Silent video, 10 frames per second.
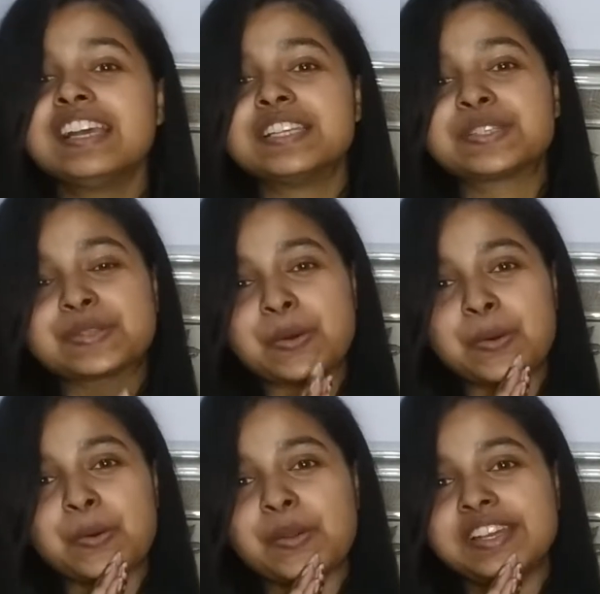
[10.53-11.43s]

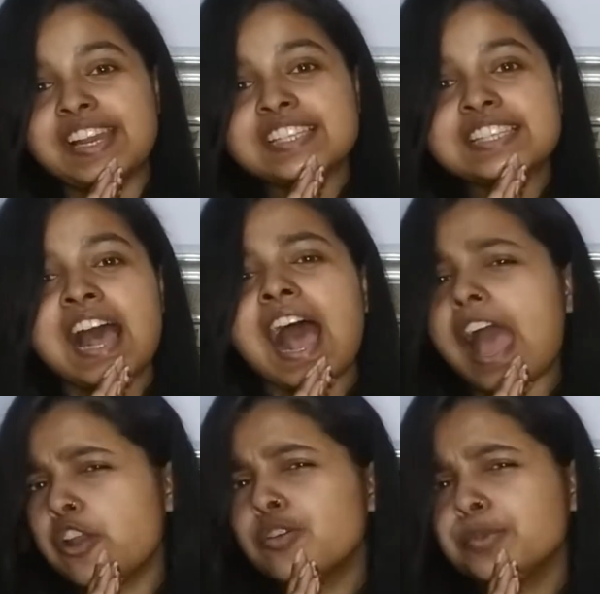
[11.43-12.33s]
So yes, I
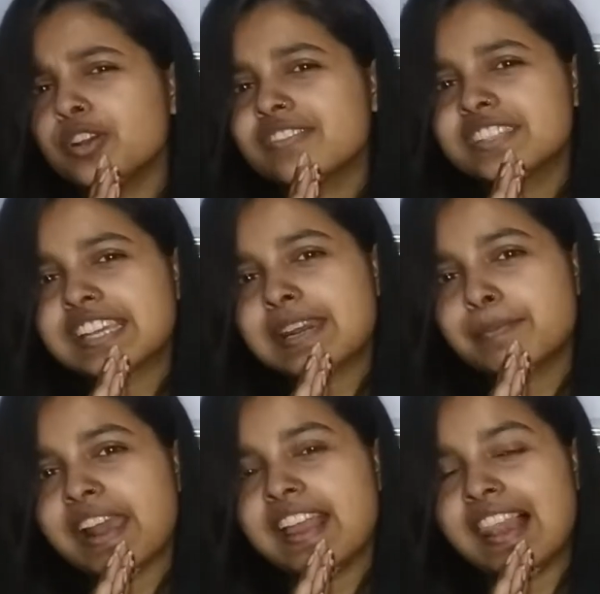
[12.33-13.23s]
hope you have seen my